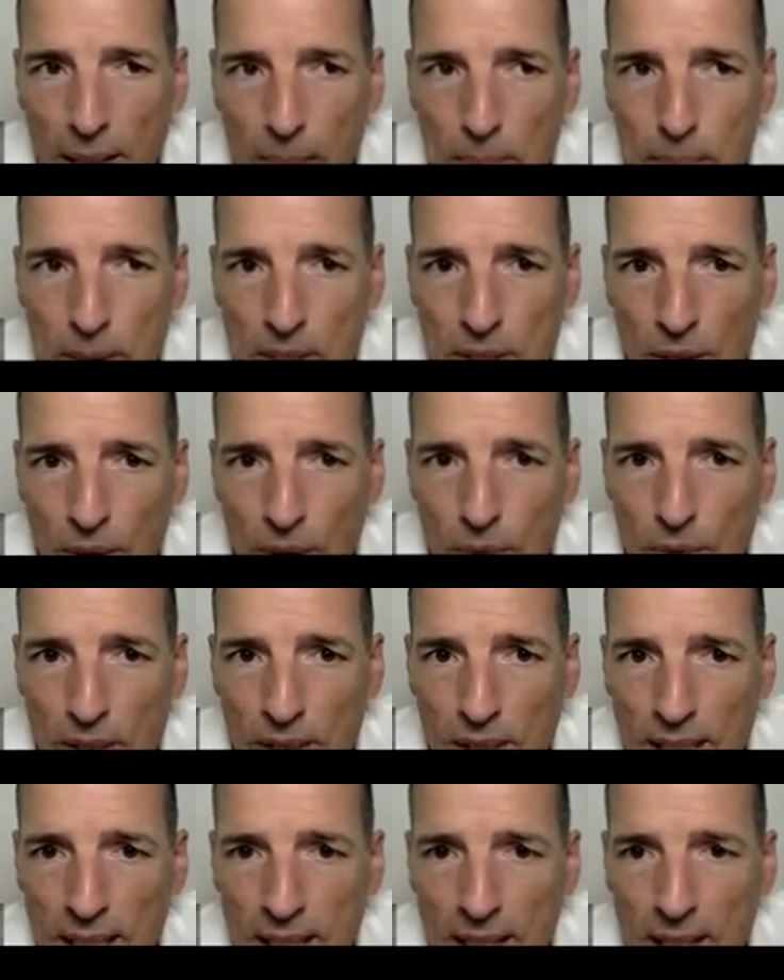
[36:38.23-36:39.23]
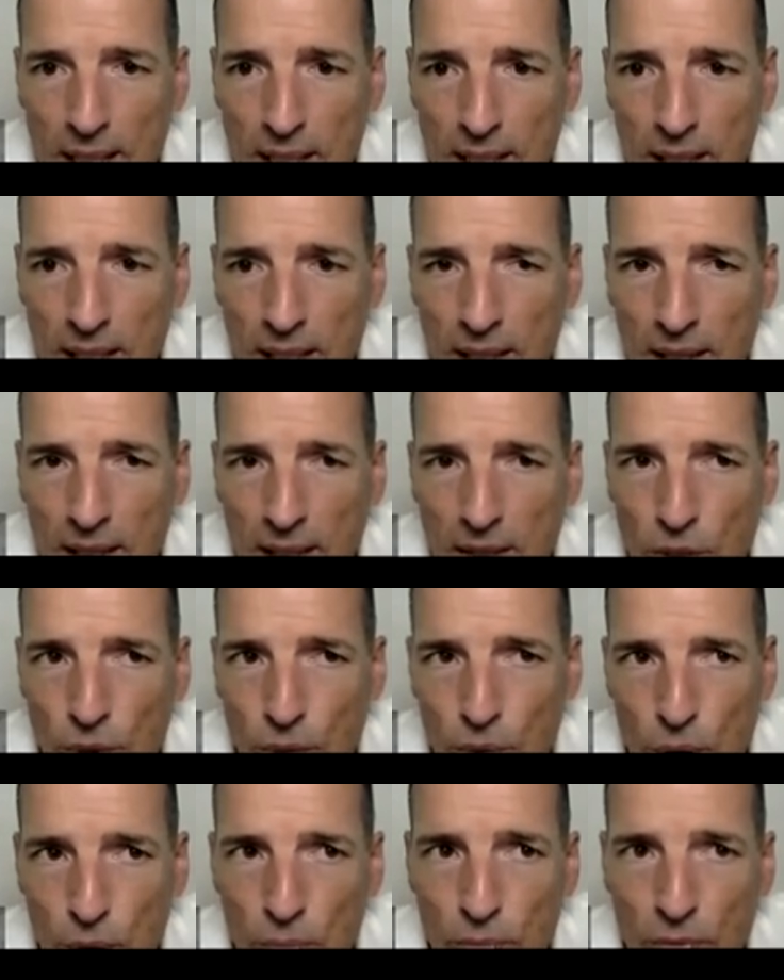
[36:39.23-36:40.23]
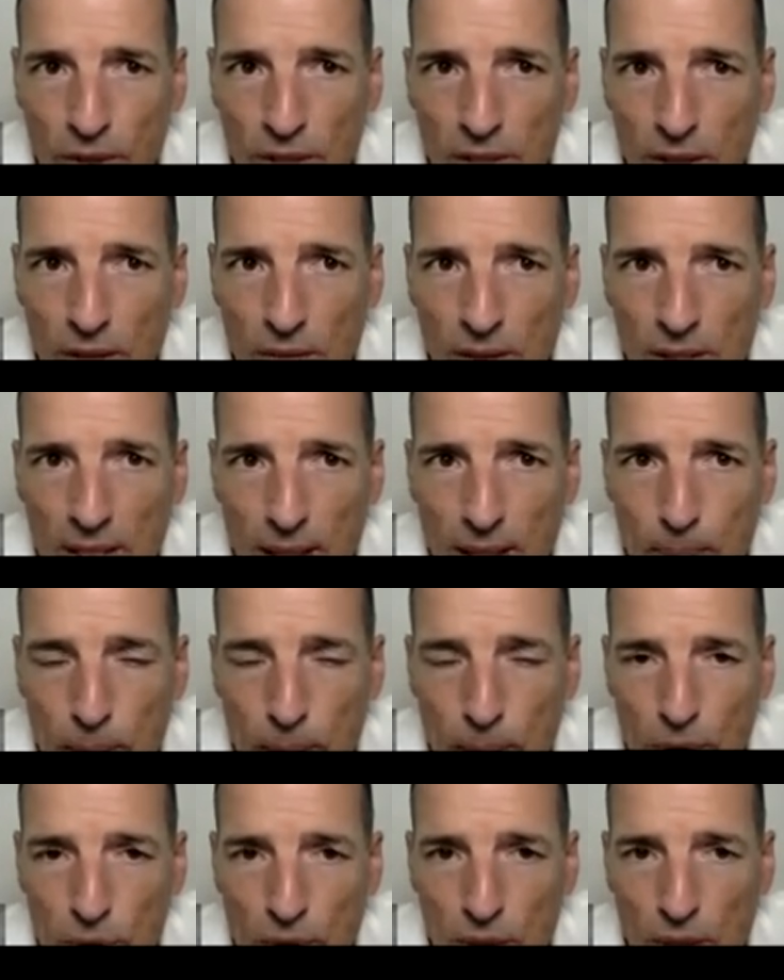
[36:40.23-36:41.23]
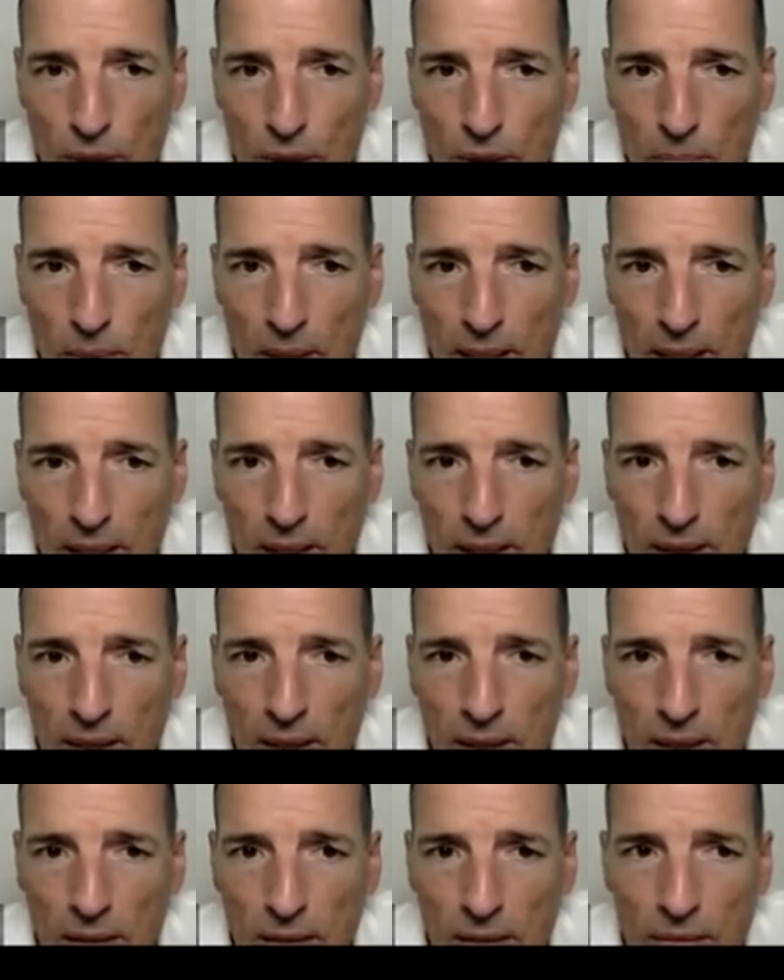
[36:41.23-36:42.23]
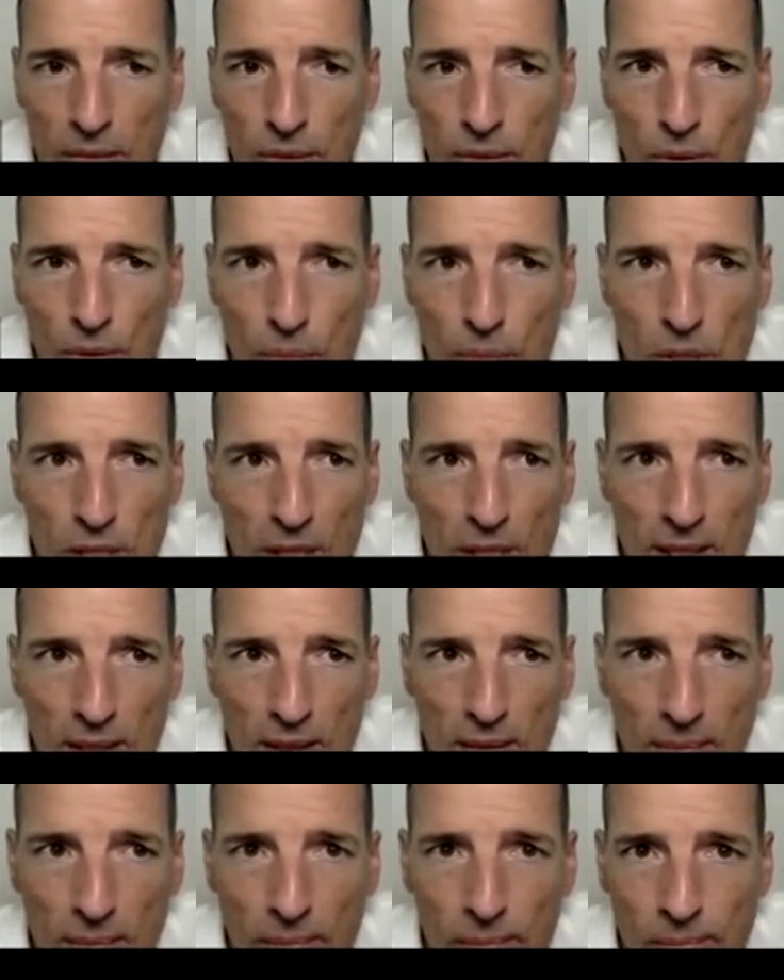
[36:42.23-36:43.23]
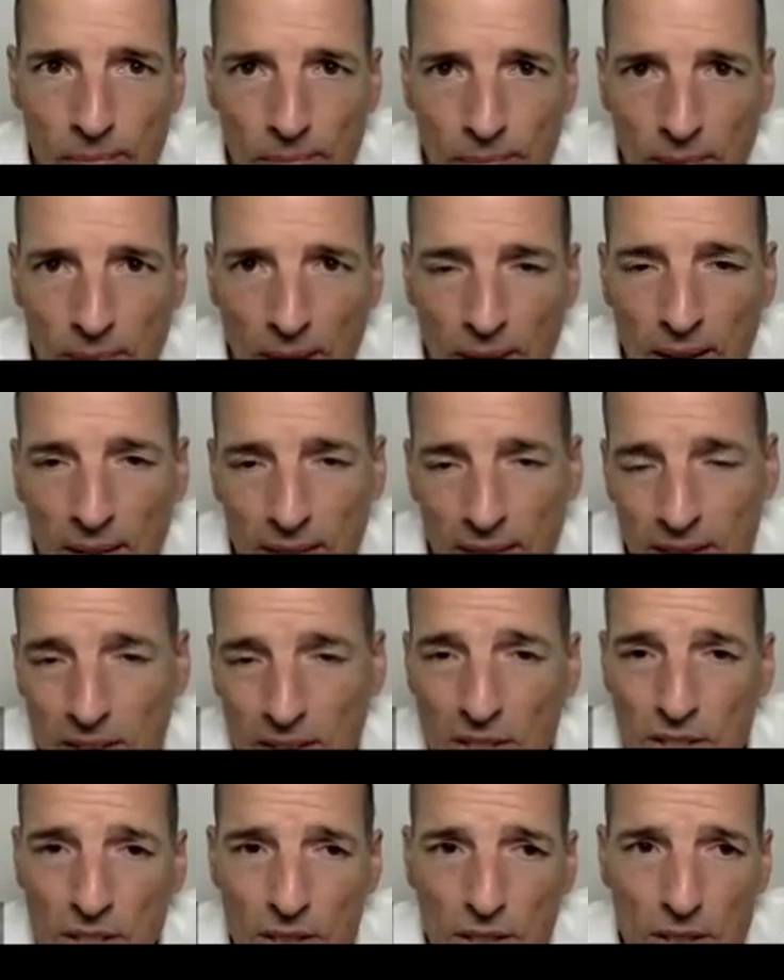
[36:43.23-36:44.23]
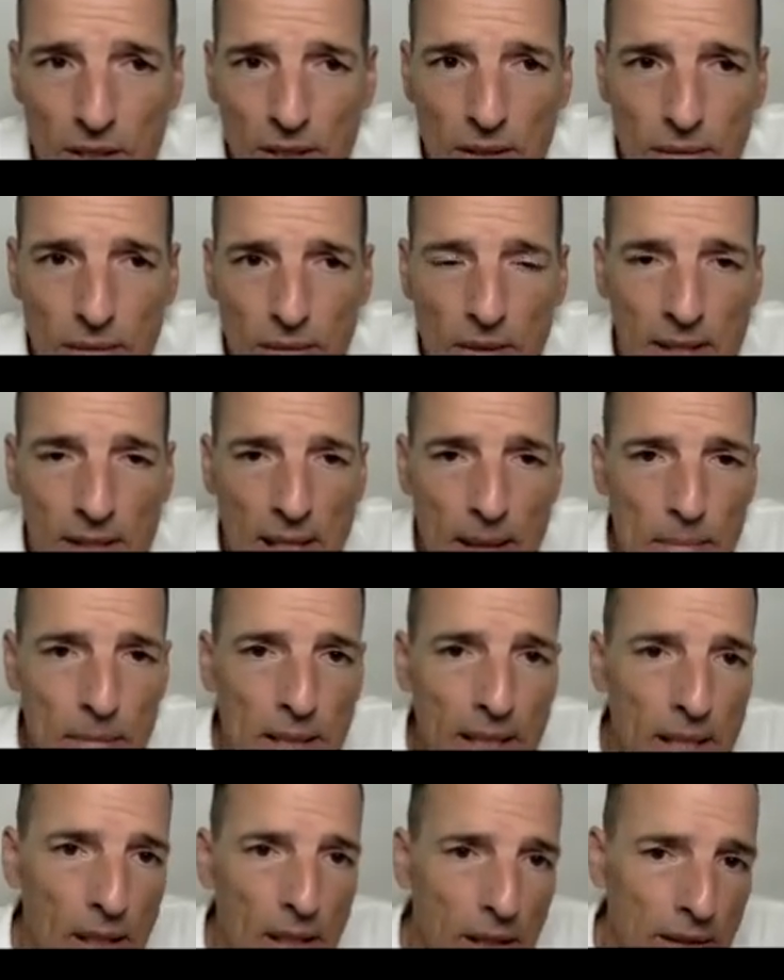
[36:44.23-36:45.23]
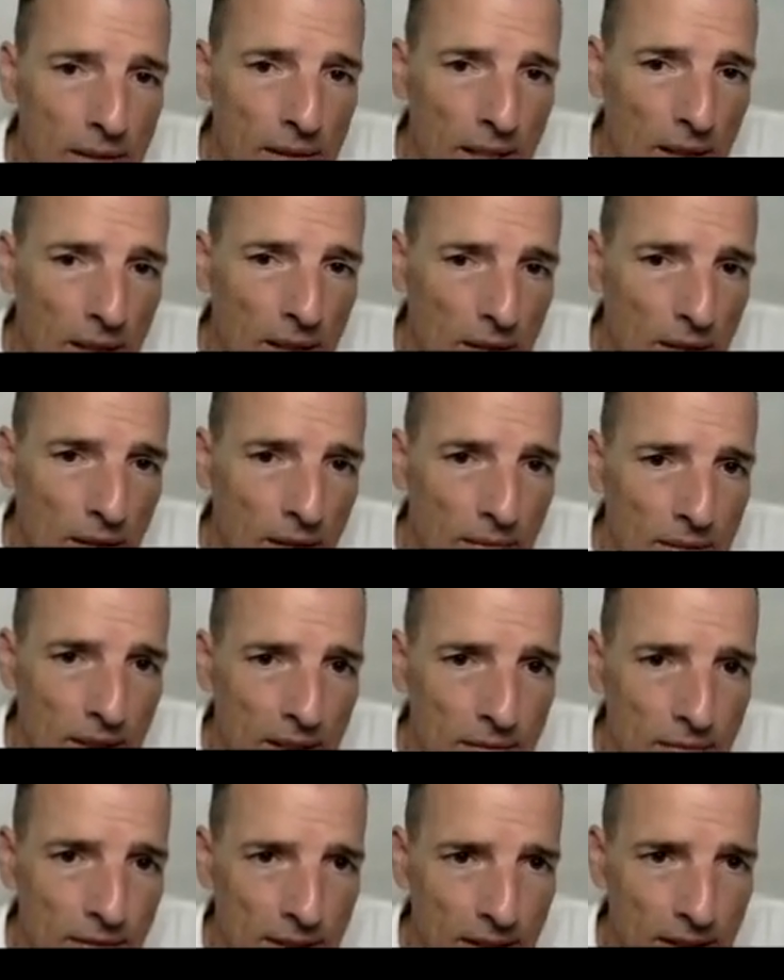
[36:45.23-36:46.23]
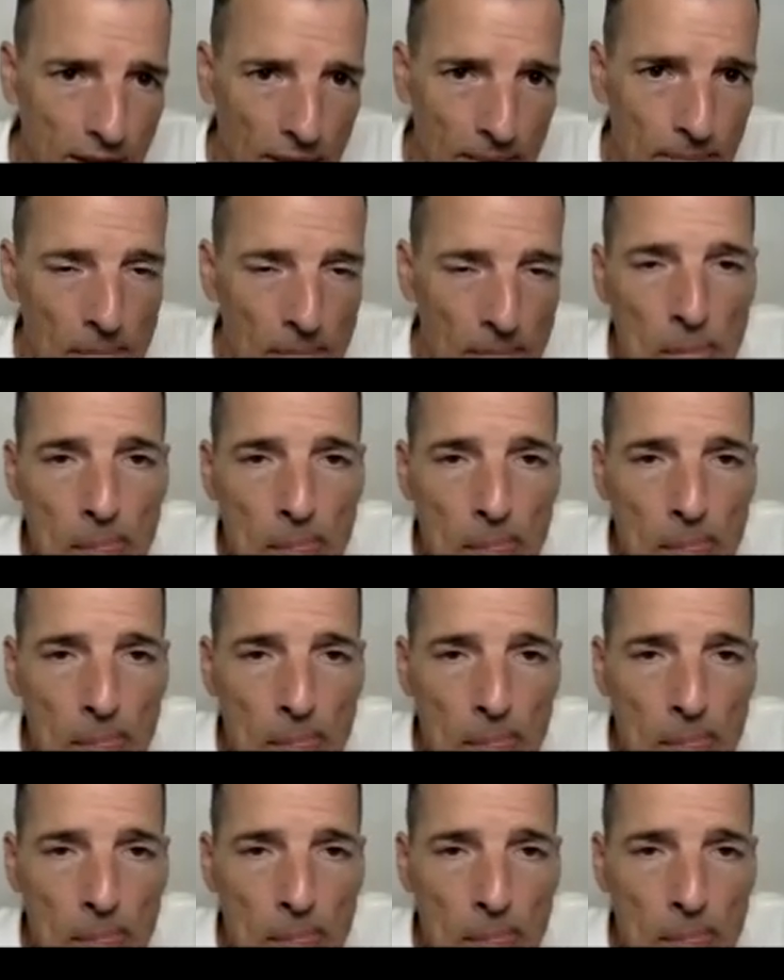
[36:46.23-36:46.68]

episode in a YouTube video that I posted on my YouTube channel. And this is just the thumbnail of that video.